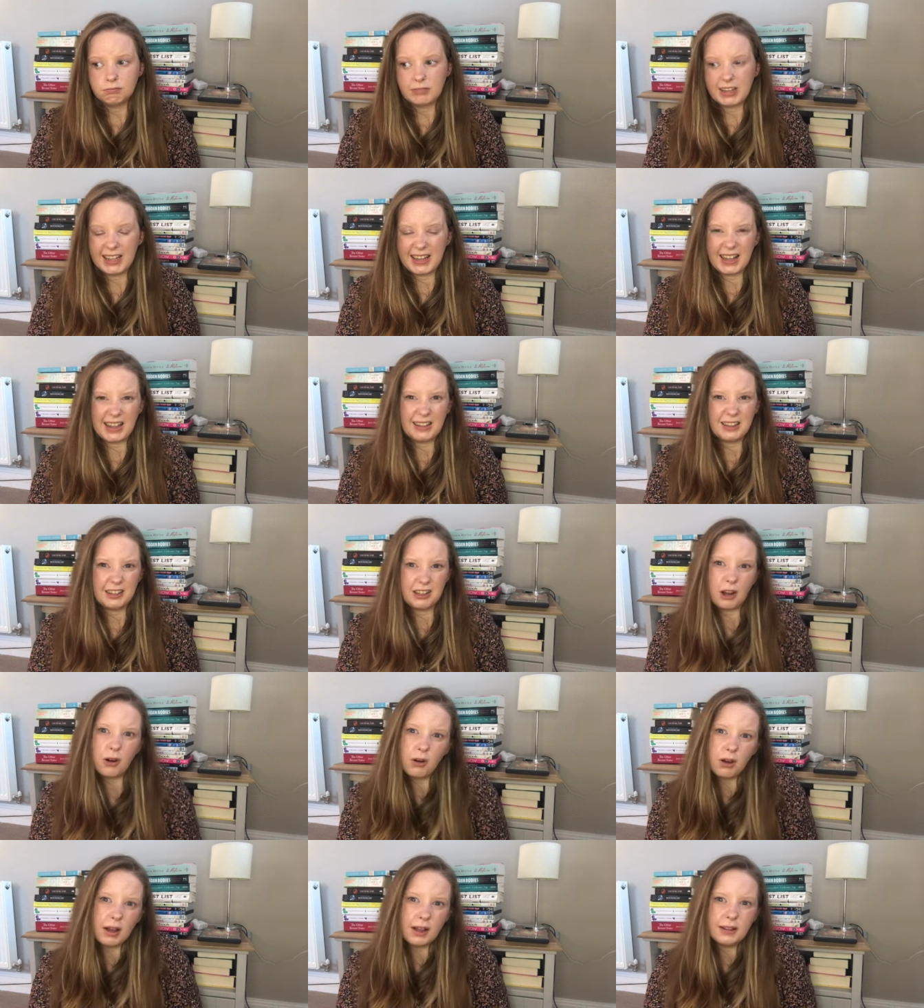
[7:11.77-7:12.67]
I guess,
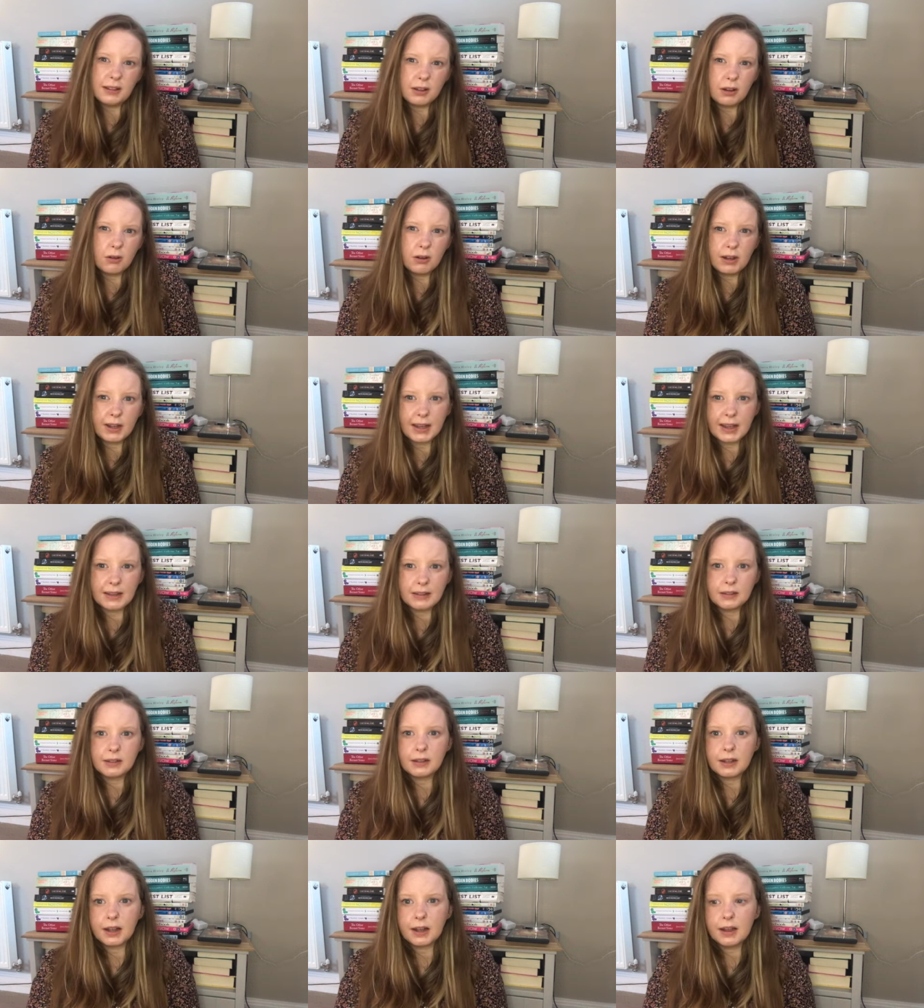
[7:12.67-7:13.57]
assault, assault
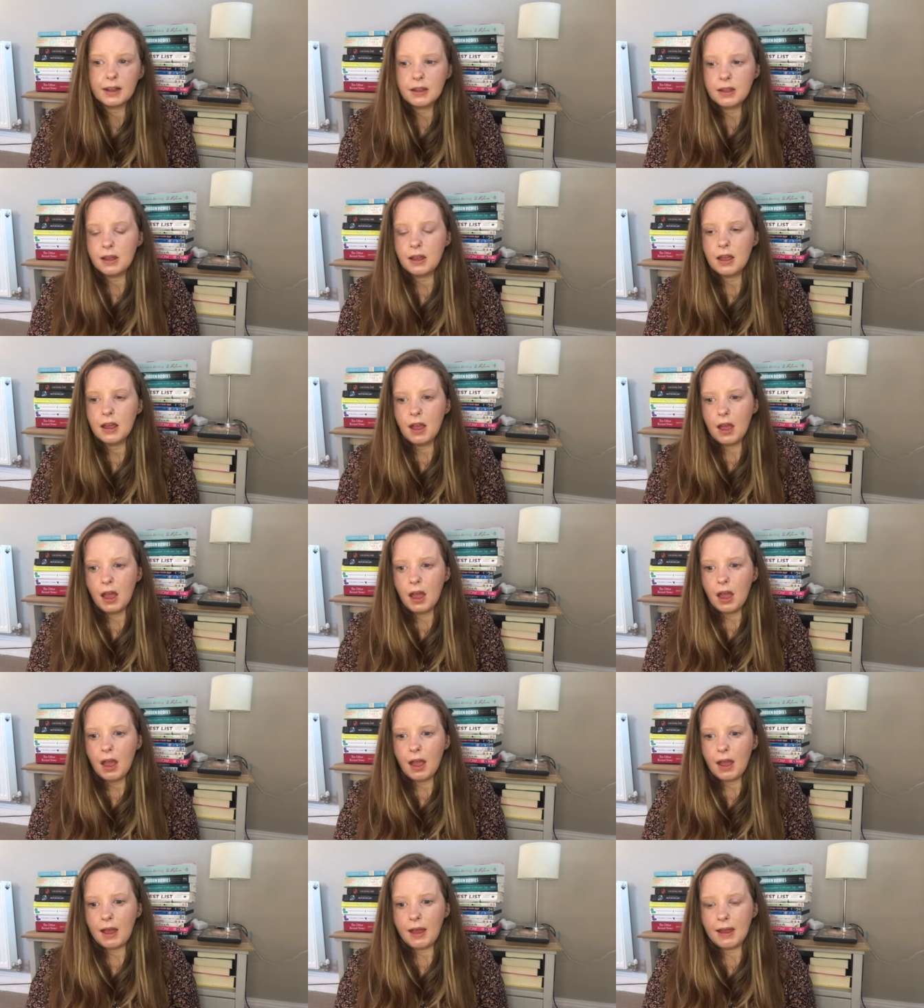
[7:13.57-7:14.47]
against her,
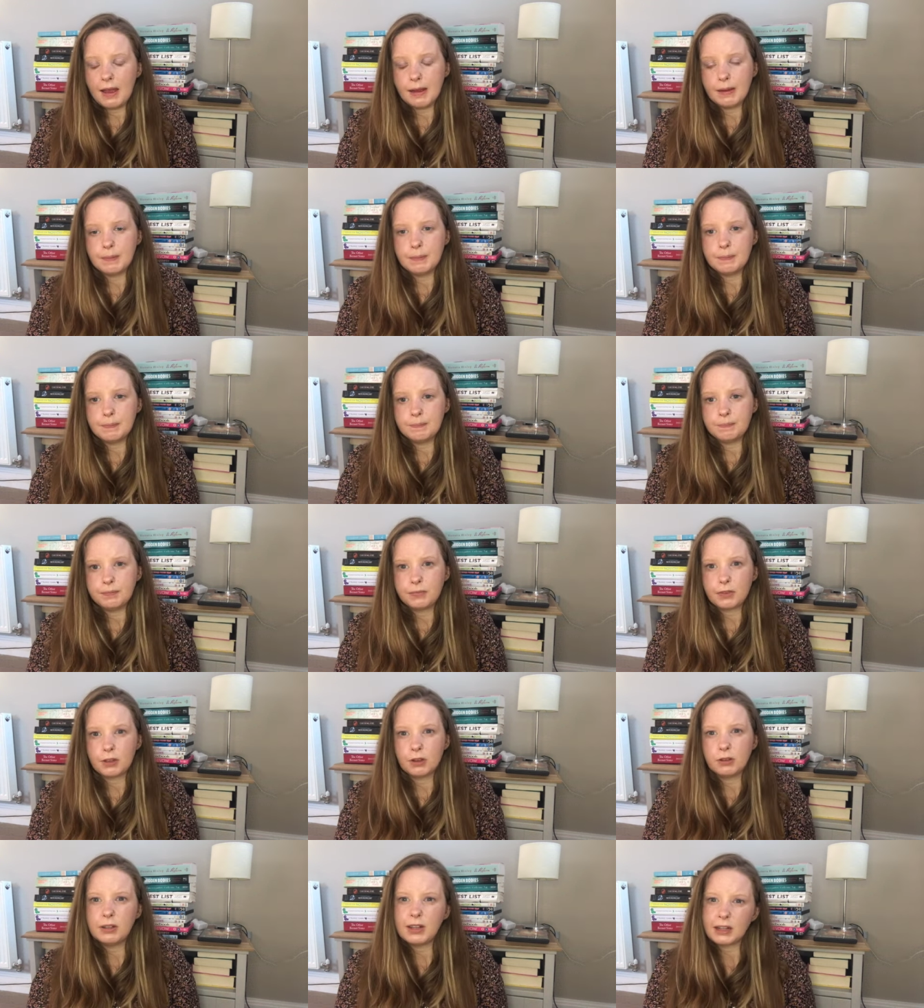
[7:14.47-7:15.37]
um,
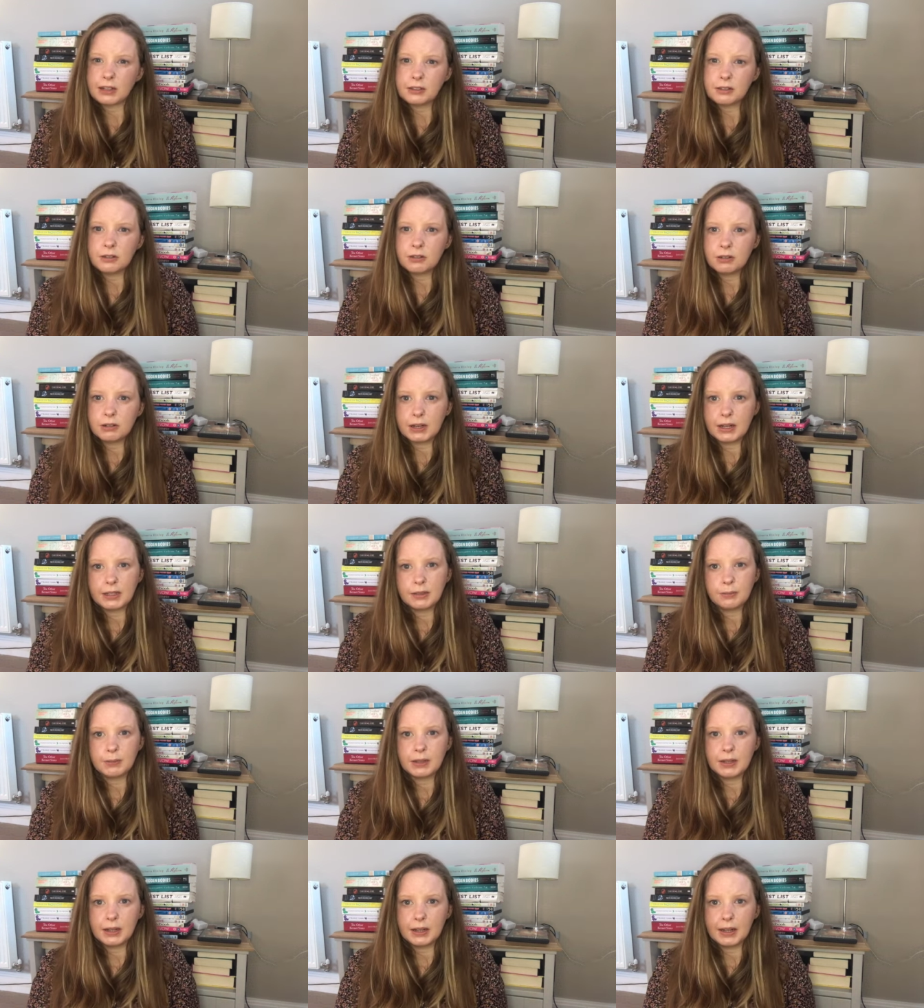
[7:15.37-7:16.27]
or sexual
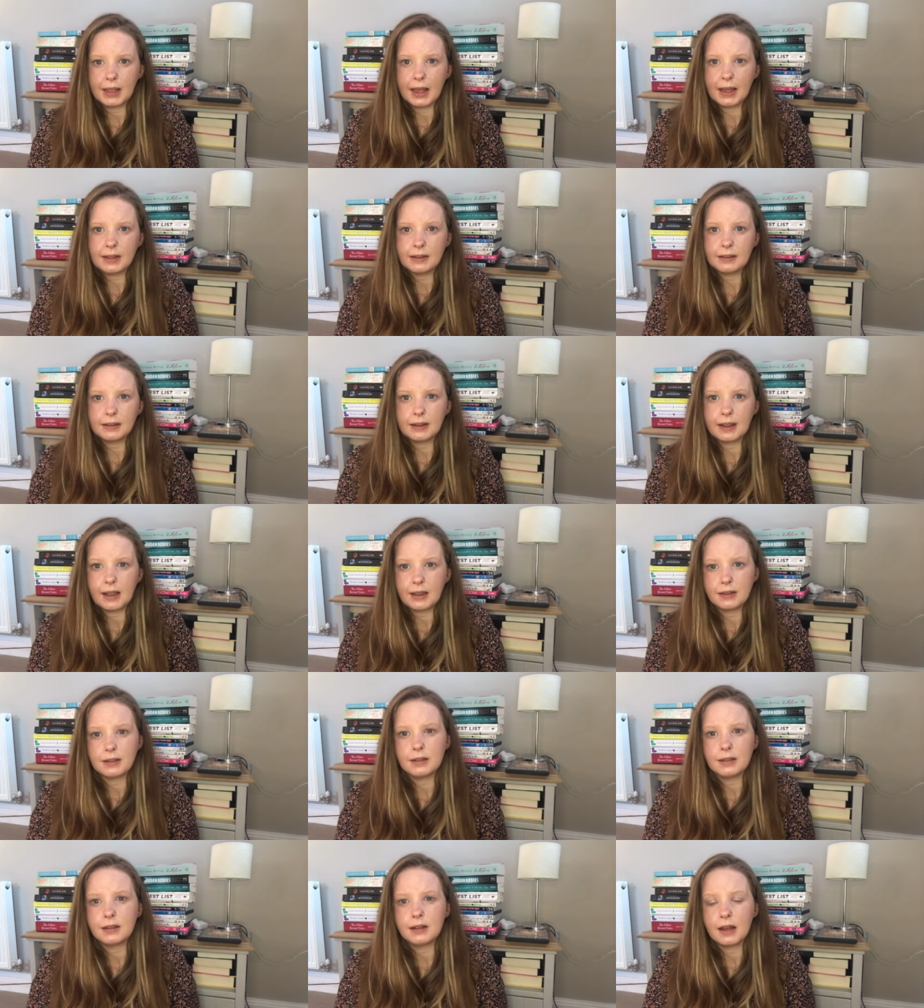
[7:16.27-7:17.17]
harassment, I guess,
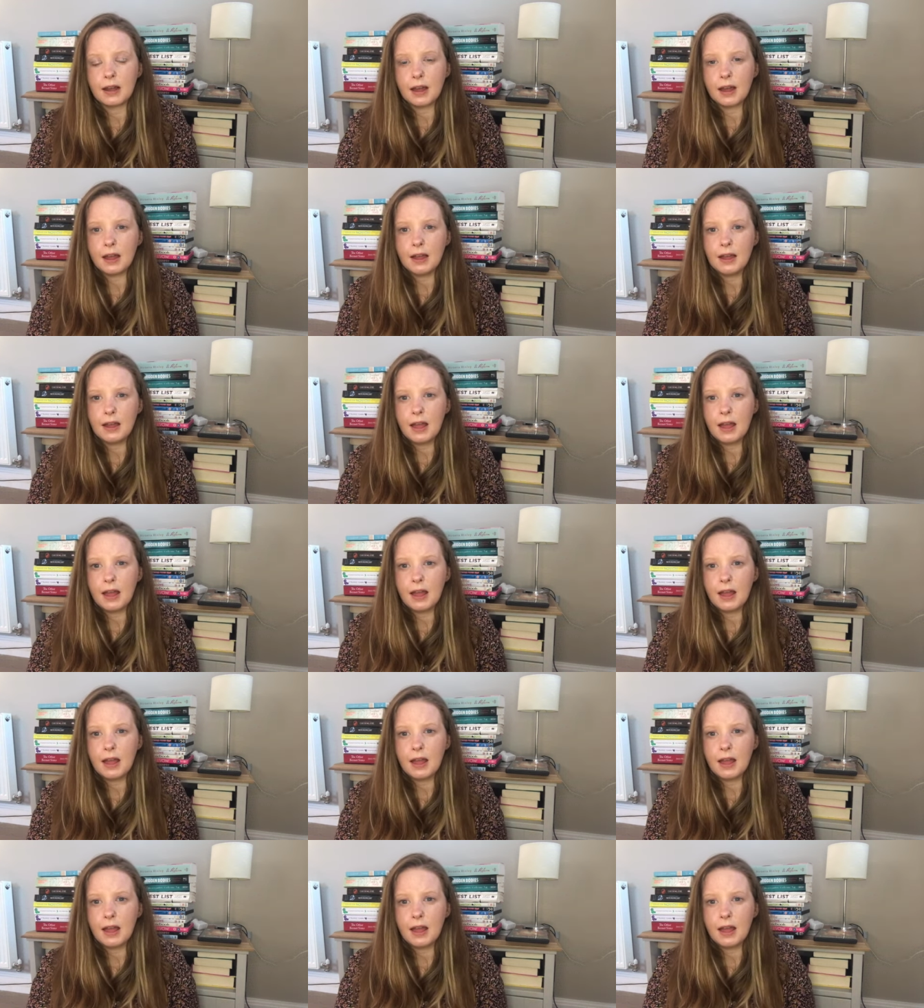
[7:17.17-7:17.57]
against her.